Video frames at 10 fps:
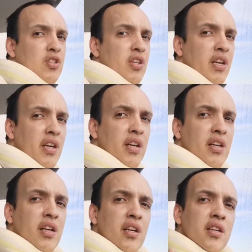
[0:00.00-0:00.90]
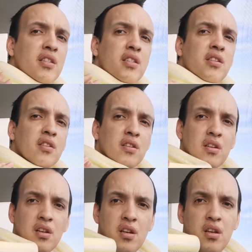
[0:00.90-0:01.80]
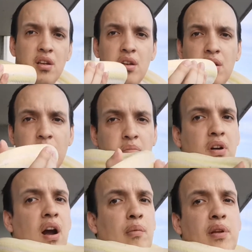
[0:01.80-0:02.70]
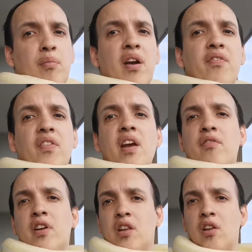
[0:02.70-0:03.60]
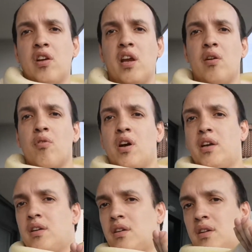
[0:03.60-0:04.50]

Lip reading: She is probably my favorite looking one.